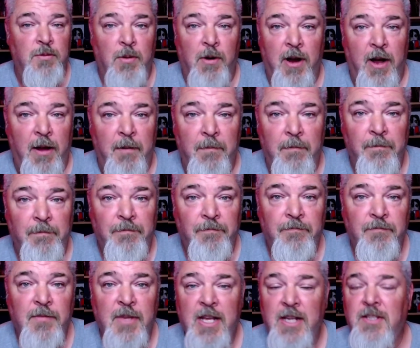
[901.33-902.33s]
Prime.
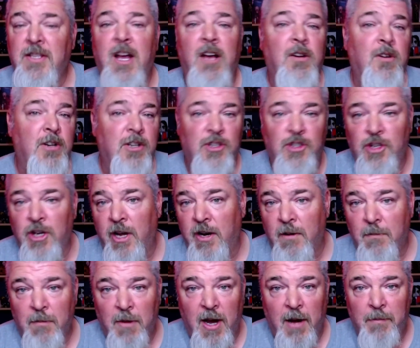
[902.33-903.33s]
He's not going to shut
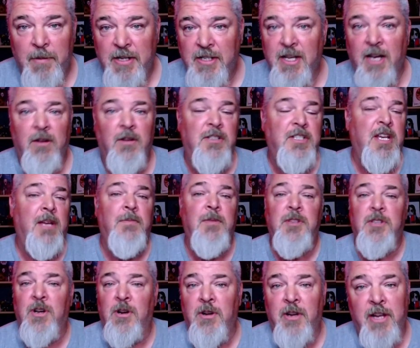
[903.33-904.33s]
him up. He's not going to tell him to
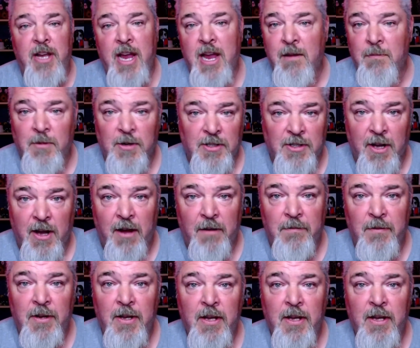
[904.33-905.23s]
turn the cameras off.